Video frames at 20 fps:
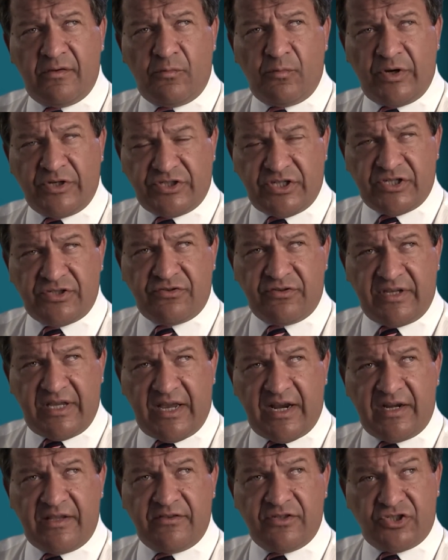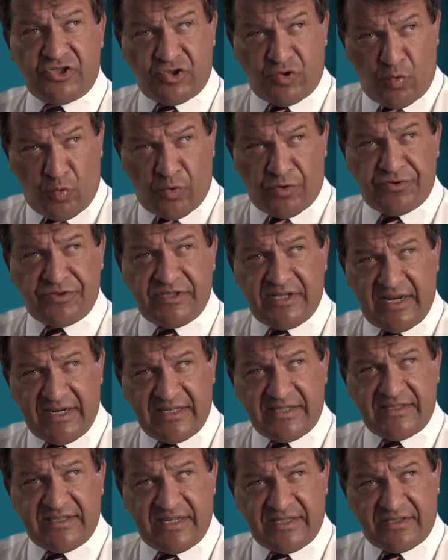Westchester County, the stores that
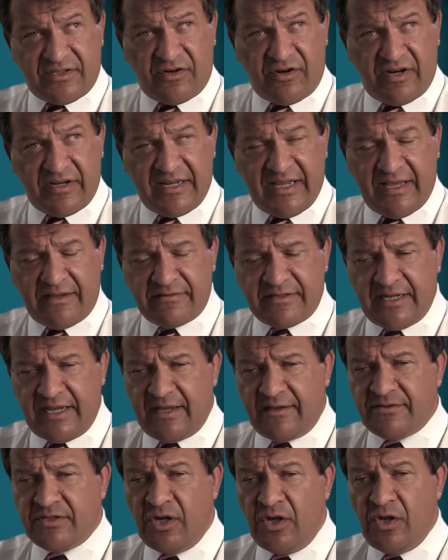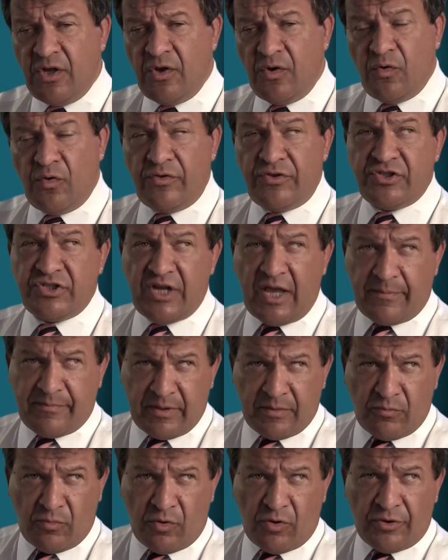exist in our downtowns, or the
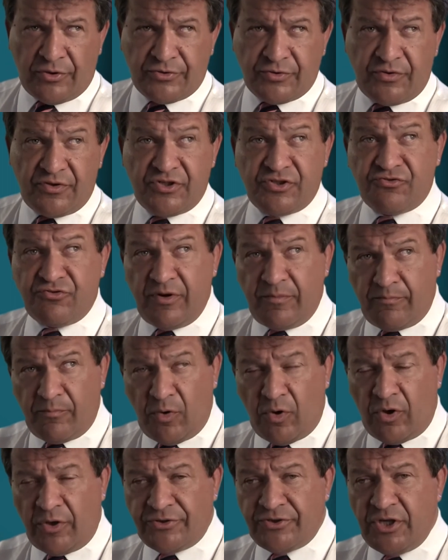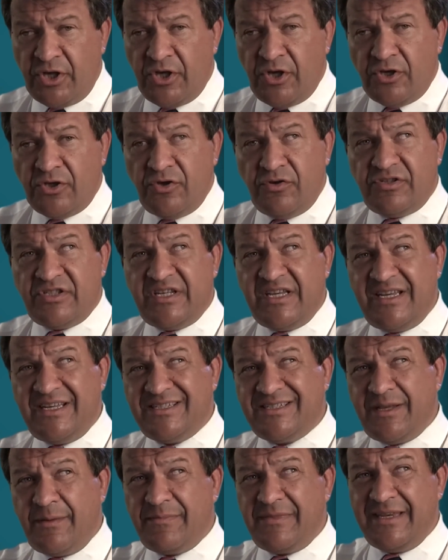shopping malls, or the strip malls, you're seeing
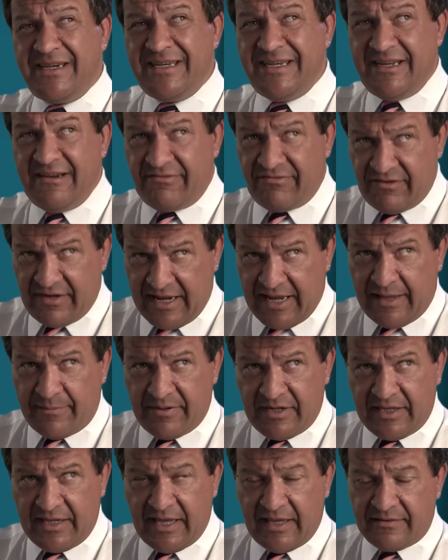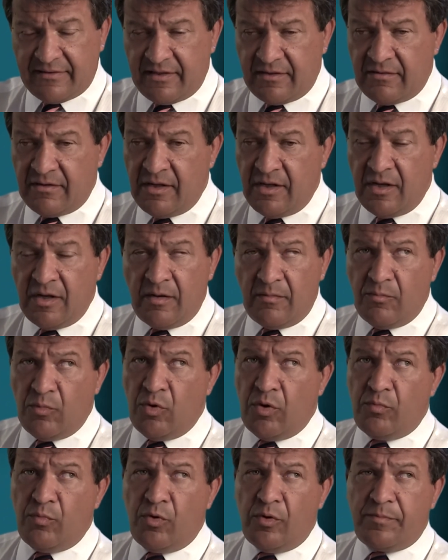something different happening out there.
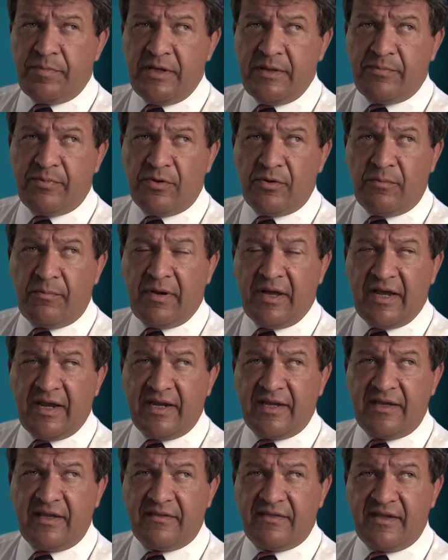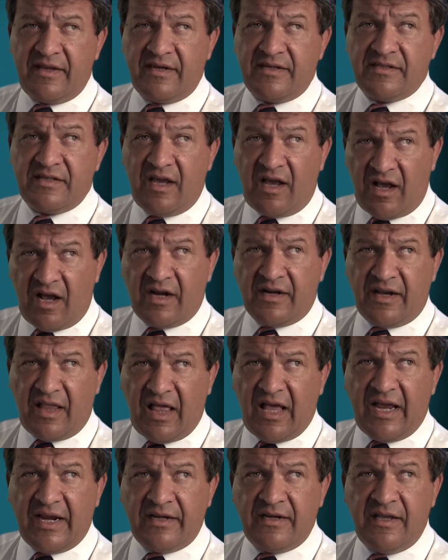More and more people are buying things
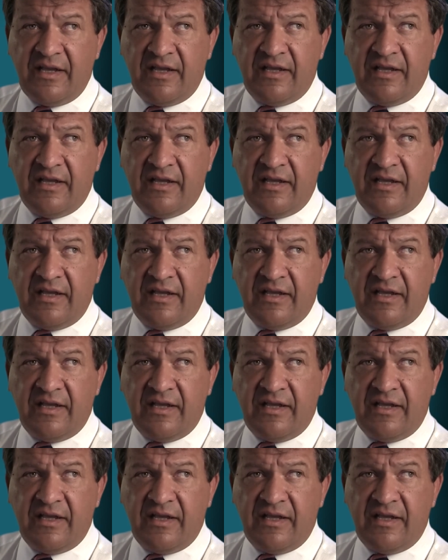online.